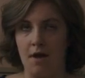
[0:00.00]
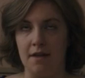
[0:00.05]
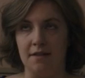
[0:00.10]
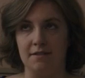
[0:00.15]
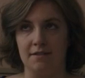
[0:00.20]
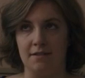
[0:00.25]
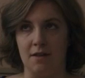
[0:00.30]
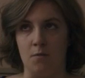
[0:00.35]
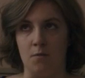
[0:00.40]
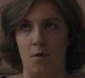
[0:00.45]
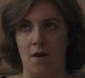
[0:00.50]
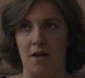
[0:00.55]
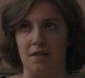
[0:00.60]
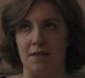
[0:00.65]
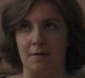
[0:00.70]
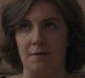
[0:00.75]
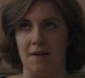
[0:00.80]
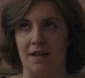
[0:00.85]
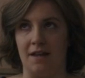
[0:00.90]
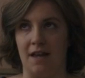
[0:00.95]
In some
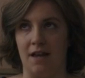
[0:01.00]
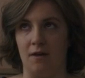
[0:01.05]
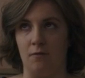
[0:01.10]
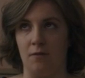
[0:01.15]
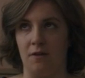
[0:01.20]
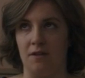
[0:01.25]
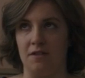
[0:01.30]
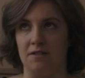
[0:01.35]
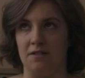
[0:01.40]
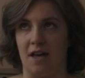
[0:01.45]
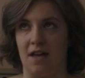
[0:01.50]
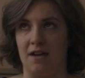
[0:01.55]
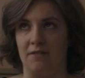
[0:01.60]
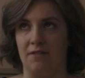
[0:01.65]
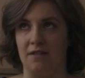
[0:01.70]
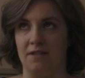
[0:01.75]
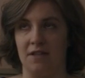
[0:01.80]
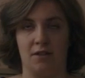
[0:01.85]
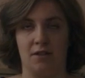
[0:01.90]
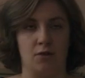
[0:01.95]
ways. I mean, I can't really decide if
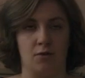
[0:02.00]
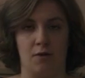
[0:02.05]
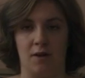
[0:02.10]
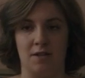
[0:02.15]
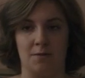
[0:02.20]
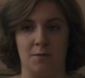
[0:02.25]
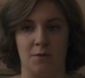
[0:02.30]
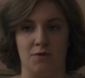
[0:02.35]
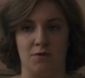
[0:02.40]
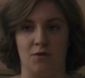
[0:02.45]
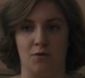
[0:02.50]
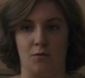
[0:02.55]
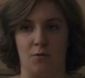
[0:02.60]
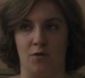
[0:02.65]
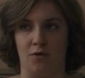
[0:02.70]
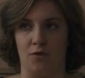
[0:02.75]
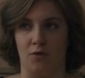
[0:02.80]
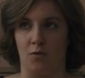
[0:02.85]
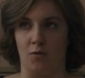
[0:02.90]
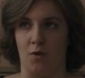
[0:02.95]
he's, like, the greatest person in the
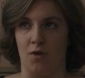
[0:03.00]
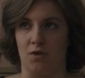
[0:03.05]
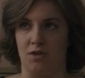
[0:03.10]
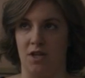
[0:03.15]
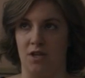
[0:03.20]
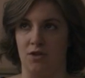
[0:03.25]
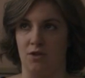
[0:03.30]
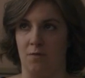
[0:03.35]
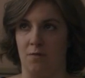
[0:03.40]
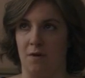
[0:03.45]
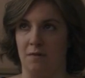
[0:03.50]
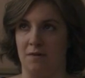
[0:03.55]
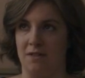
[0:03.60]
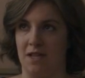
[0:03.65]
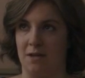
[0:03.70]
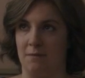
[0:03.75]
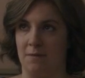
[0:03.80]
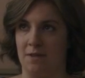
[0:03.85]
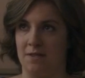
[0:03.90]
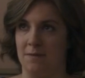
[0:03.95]
world or the worst, and I should probably
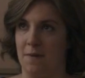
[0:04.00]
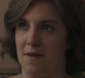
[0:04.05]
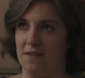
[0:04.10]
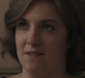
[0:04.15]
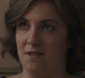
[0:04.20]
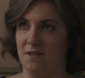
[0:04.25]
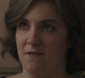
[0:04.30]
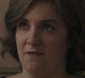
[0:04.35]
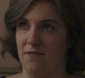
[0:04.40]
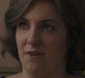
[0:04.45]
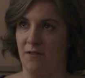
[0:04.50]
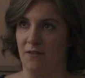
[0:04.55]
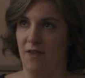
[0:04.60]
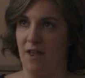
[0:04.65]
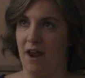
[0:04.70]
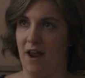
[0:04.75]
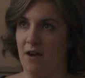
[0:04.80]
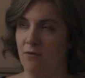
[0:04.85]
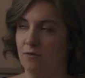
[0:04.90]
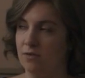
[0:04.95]
take my space till I figure
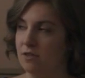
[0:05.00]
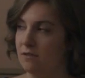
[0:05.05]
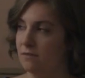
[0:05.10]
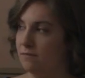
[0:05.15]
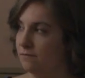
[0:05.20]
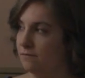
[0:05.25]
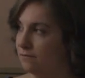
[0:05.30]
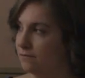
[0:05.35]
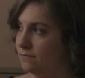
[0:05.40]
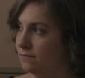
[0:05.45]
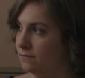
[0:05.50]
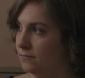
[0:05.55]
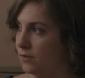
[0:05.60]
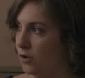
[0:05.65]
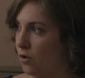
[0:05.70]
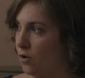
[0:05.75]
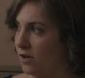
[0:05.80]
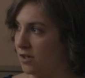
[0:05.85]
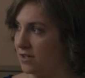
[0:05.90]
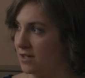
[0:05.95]
that out,
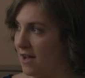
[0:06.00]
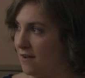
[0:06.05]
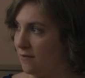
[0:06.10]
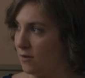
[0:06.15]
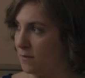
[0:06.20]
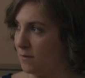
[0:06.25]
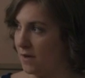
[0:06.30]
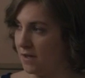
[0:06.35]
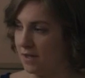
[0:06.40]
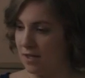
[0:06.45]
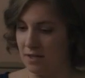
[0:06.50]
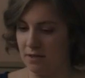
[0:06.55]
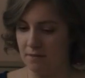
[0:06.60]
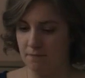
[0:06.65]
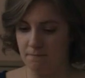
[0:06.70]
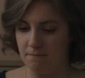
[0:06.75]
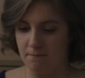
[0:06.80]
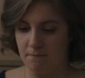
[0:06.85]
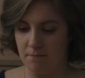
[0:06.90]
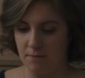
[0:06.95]
according to everybody.
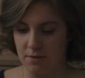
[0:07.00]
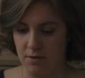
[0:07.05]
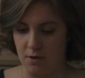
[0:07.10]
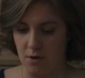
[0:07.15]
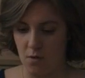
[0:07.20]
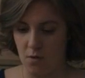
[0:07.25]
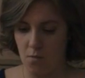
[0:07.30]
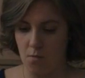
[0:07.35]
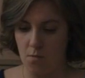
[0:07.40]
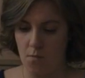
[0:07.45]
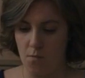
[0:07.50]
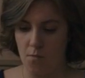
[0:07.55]
So.